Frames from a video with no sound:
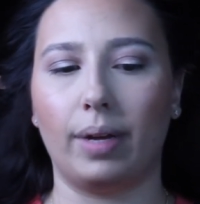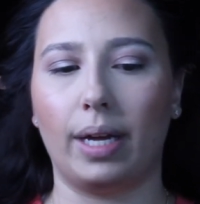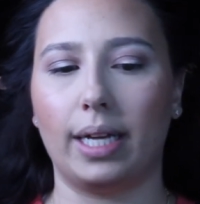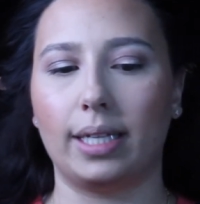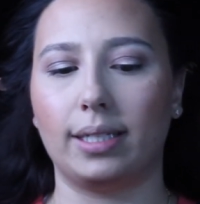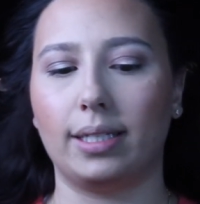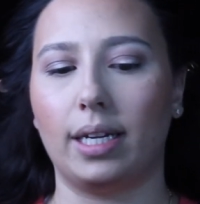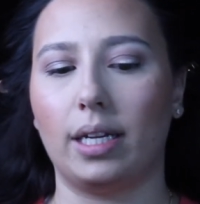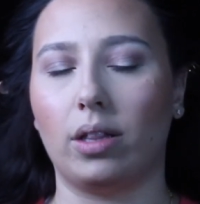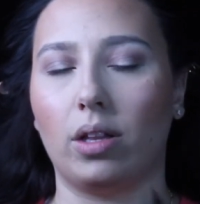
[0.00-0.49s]

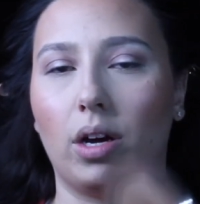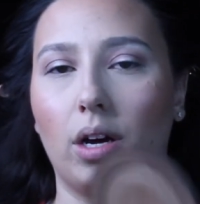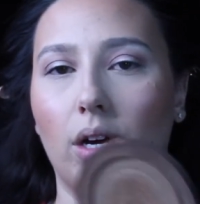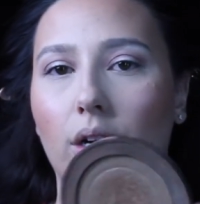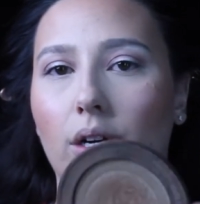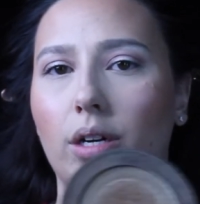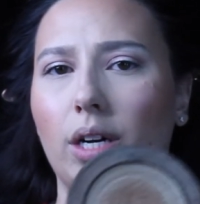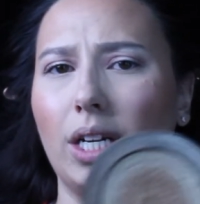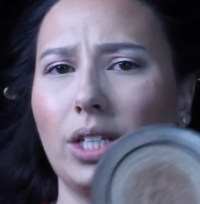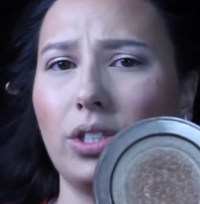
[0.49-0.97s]
Estee
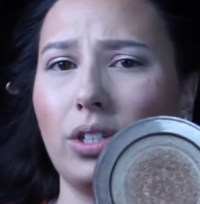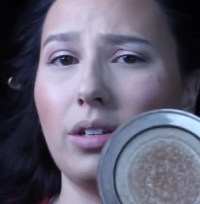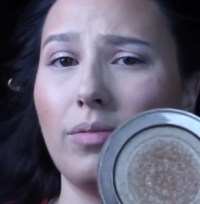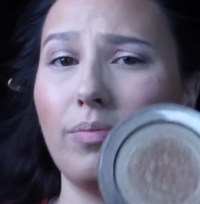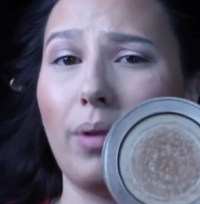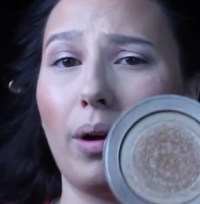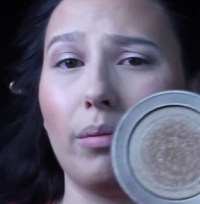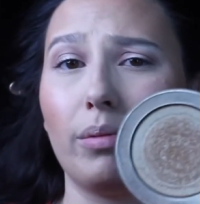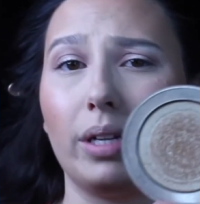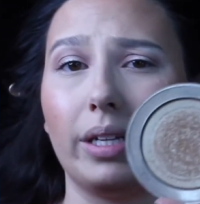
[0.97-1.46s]
Lauder. I should have
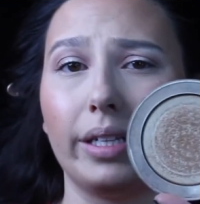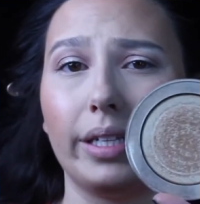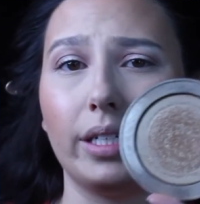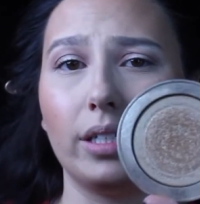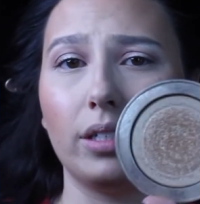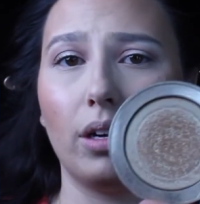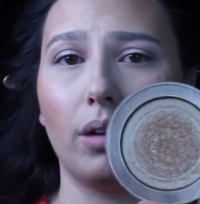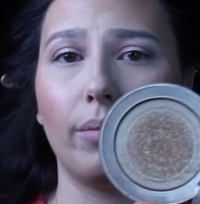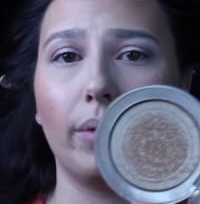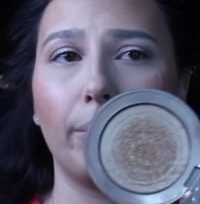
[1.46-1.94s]
probably
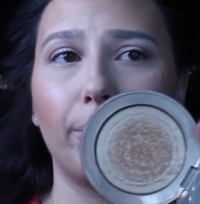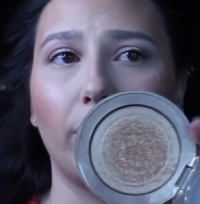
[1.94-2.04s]
cleaned all my